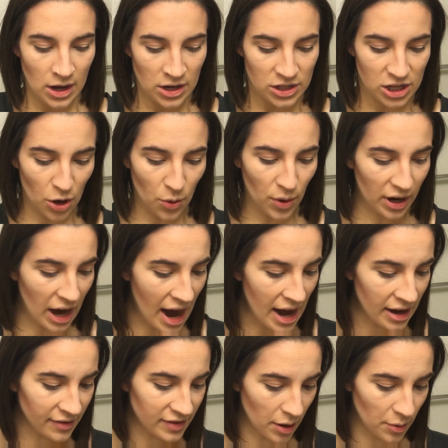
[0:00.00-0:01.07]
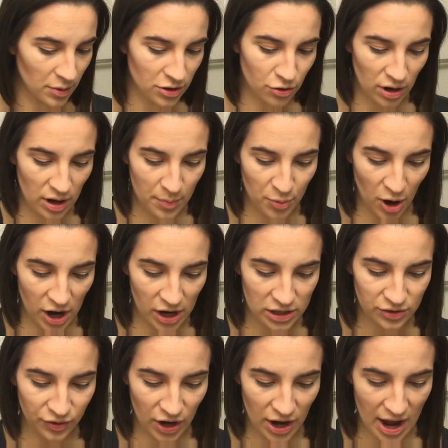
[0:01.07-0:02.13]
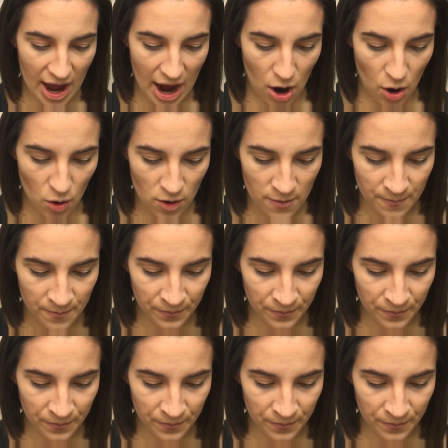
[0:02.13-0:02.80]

So we're kind of done with cream products for now.